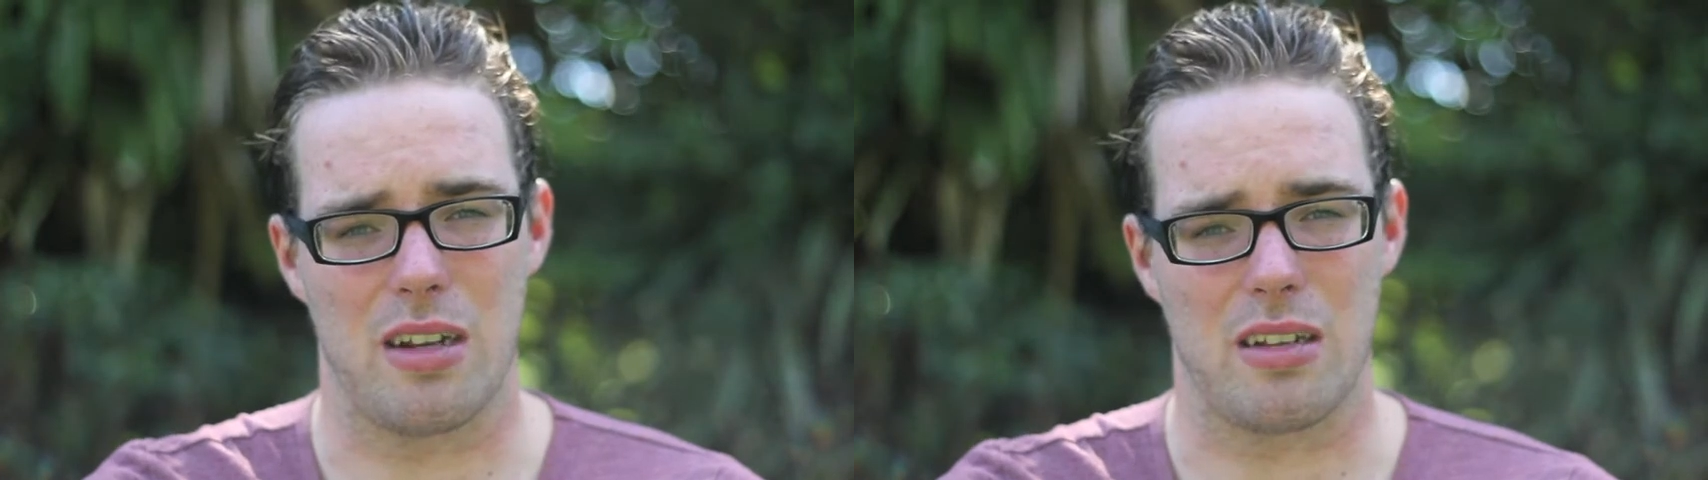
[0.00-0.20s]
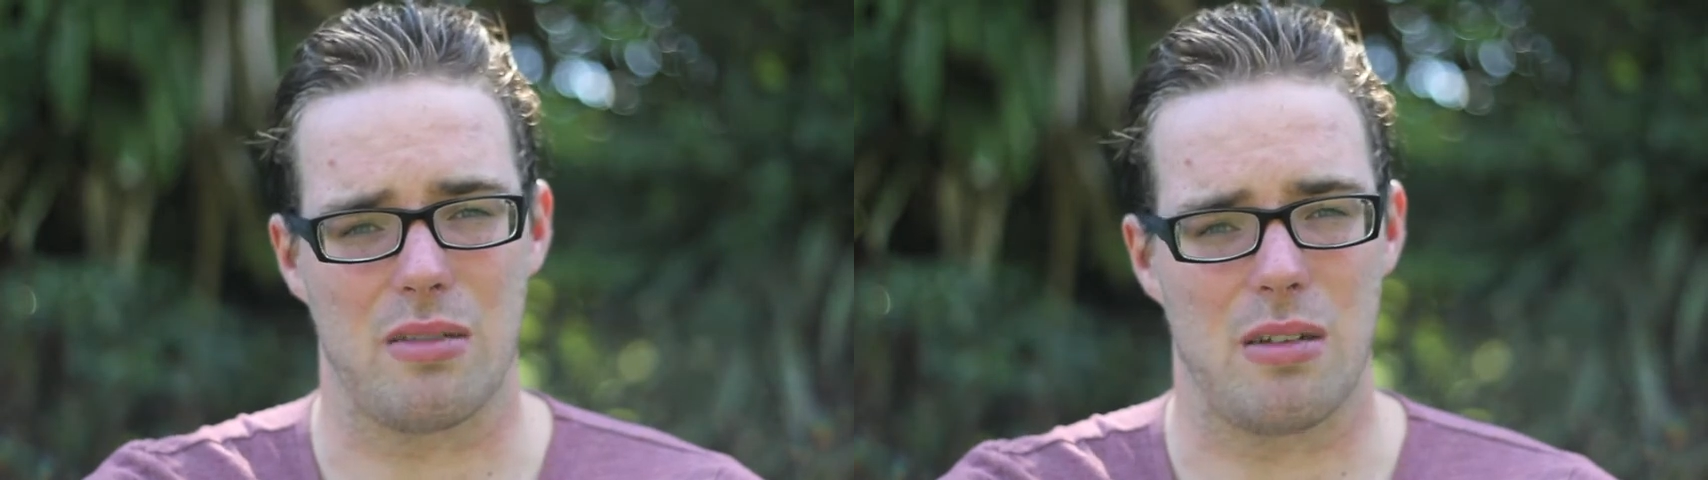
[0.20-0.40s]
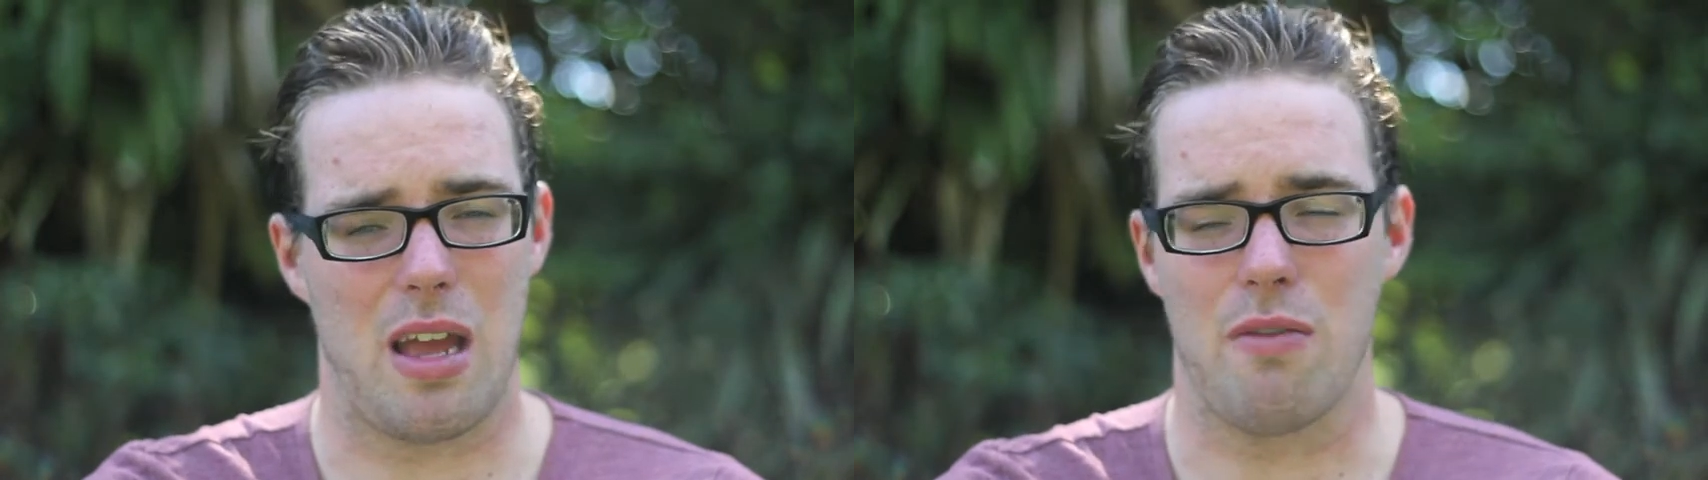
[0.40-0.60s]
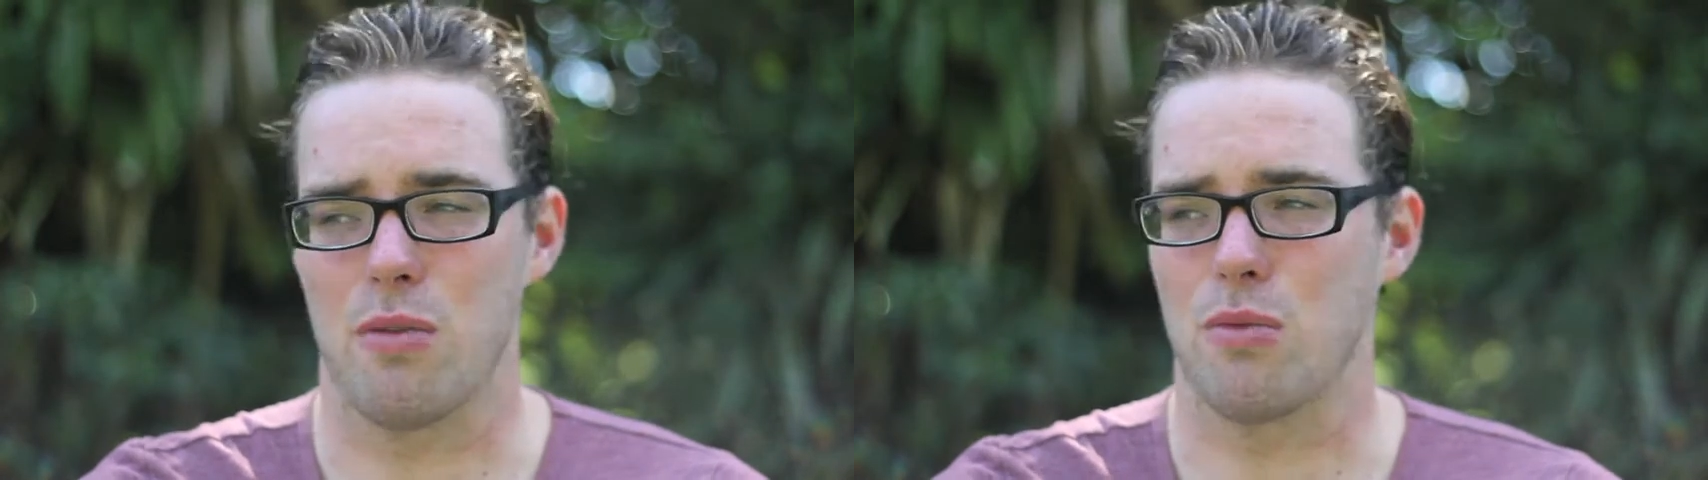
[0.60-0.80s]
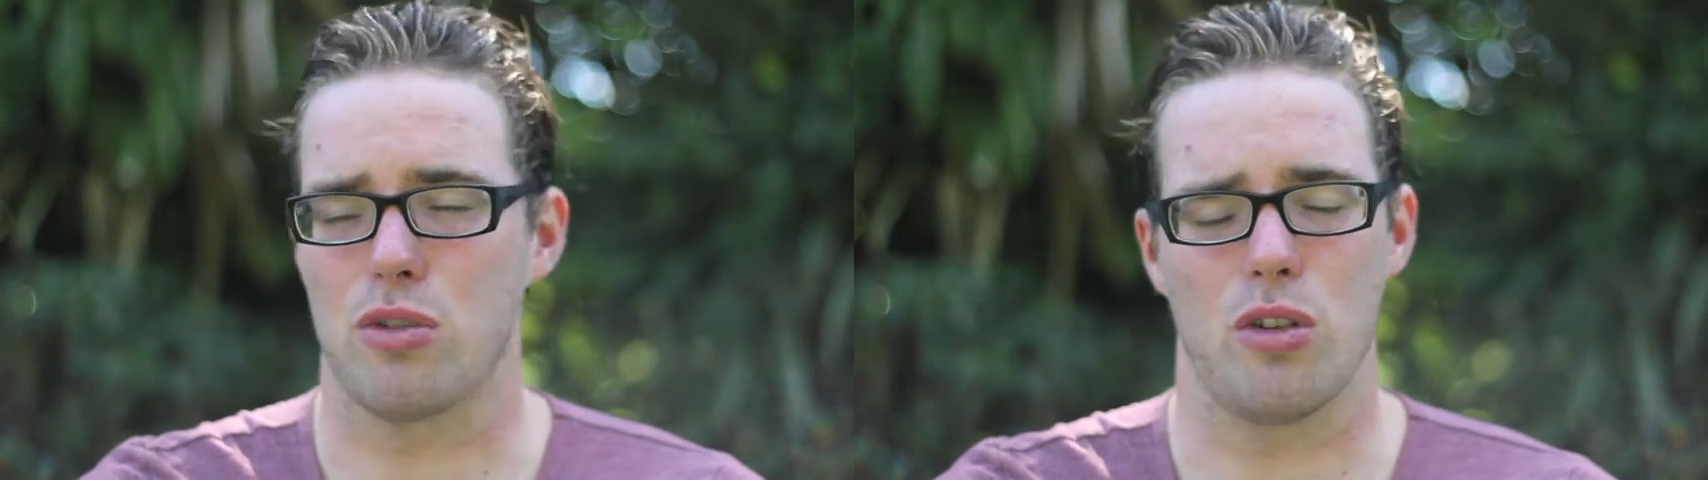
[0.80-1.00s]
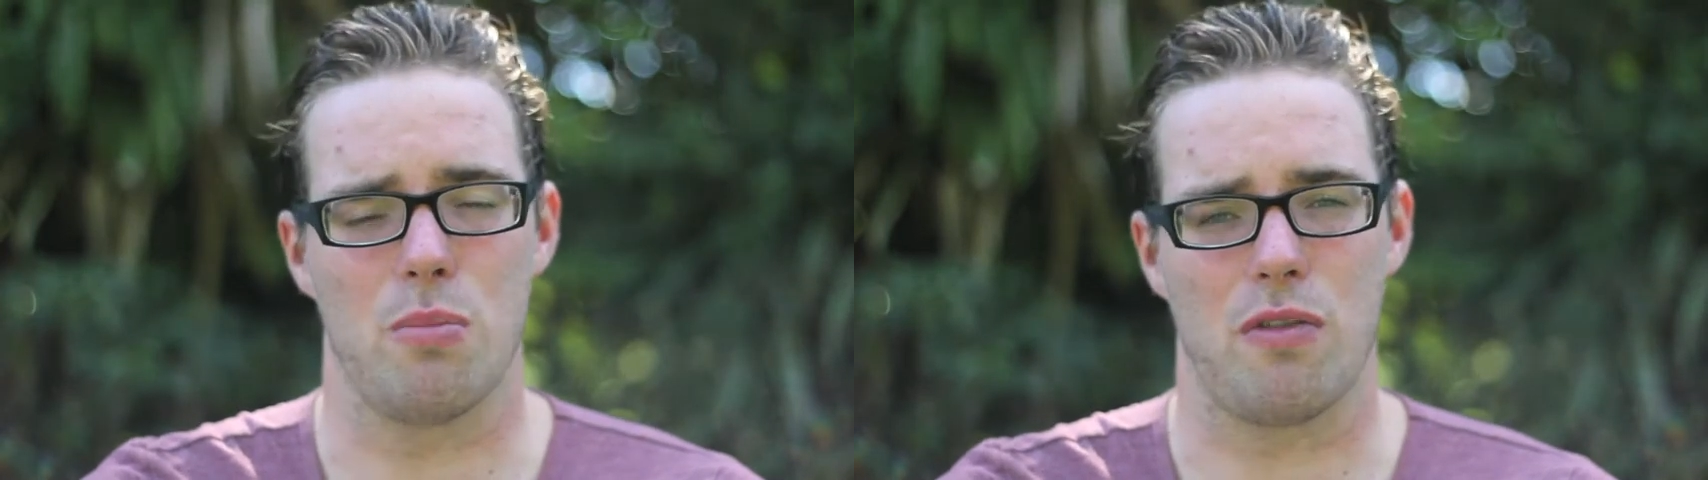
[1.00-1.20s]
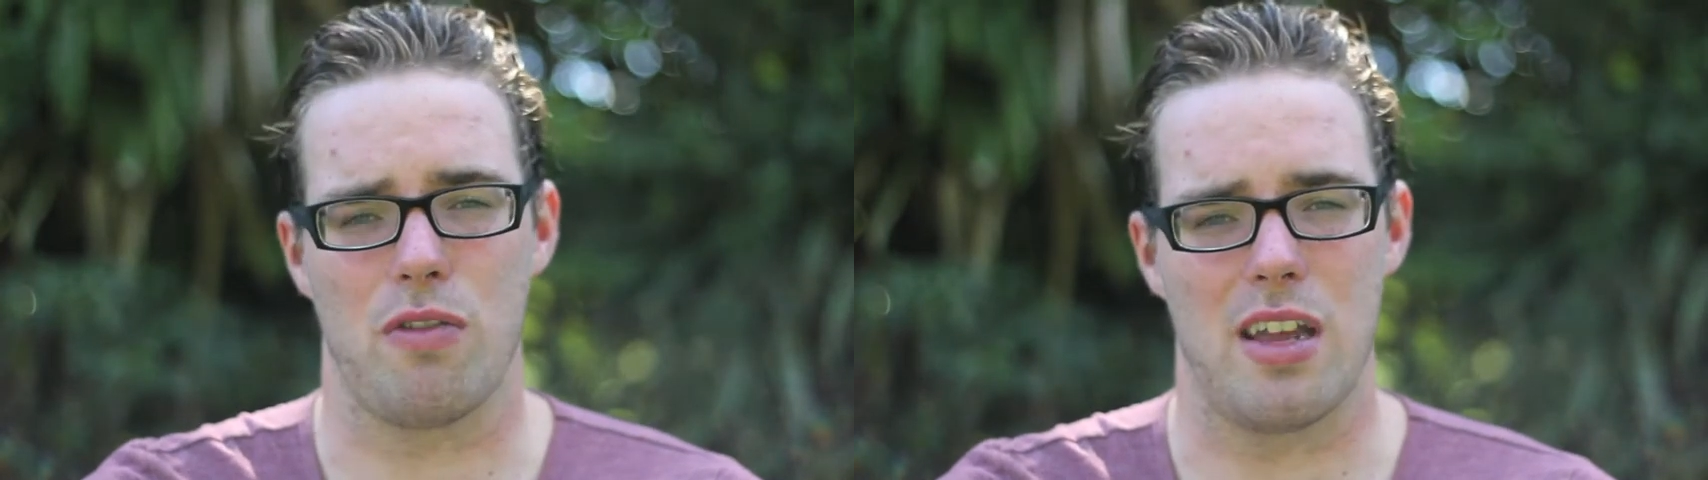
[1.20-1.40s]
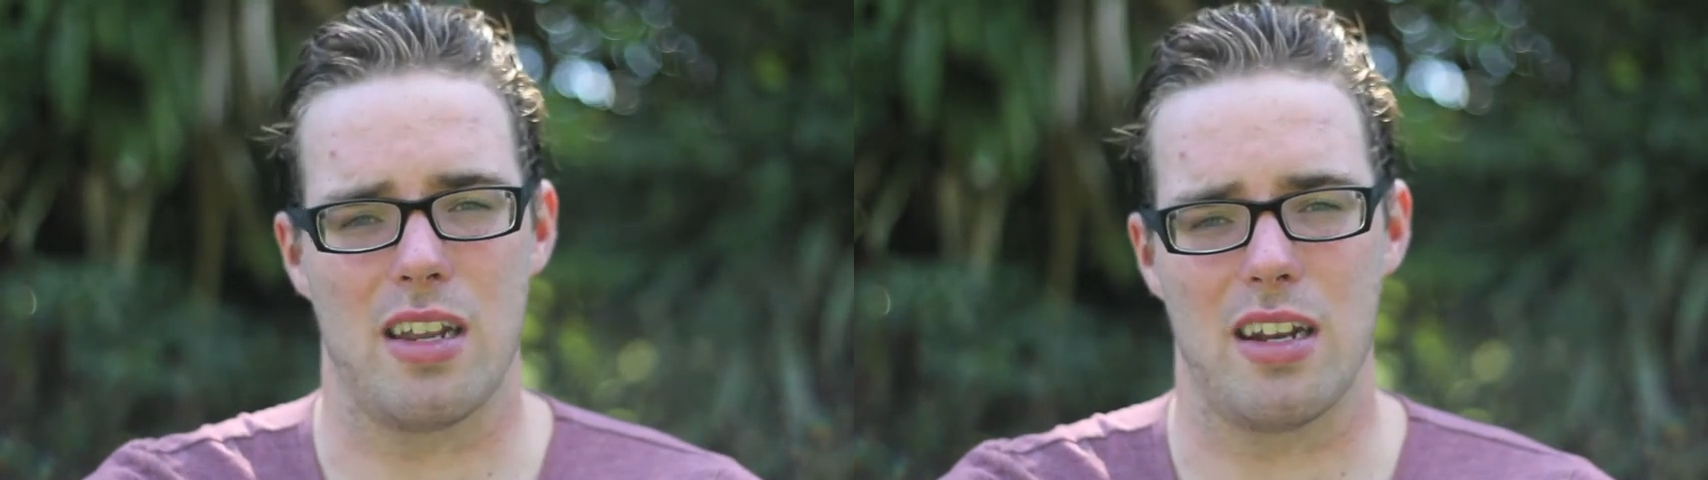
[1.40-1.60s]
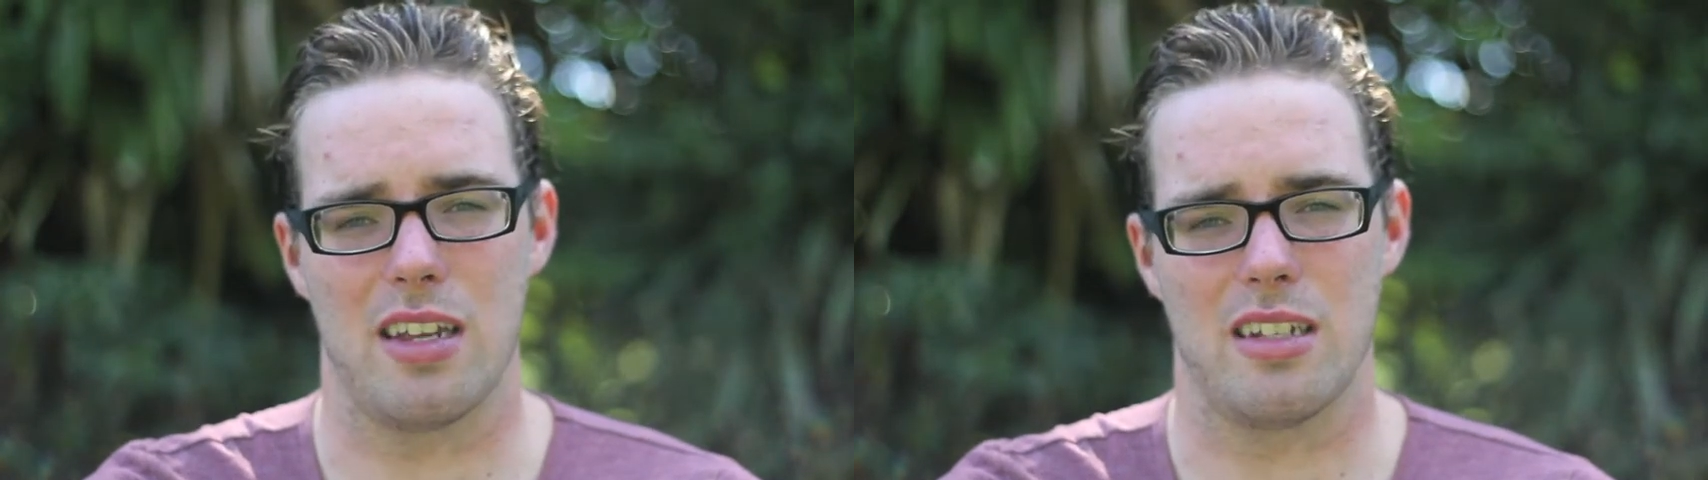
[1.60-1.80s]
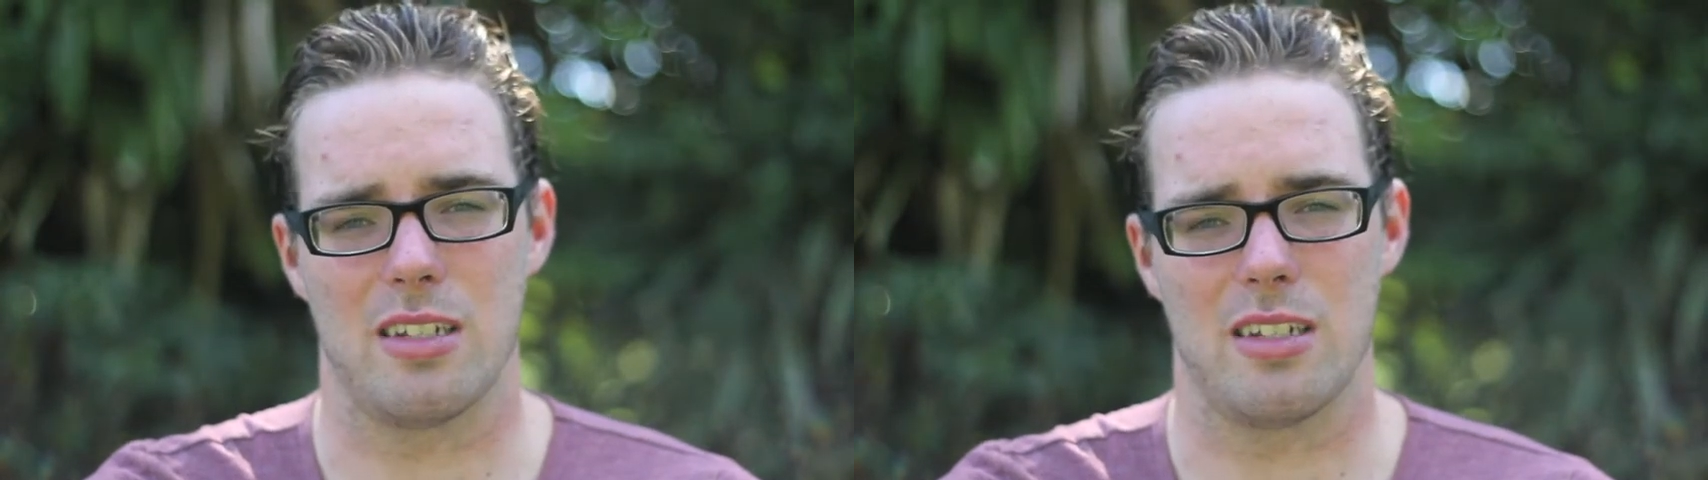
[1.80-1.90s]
Like, everyone was super friendly.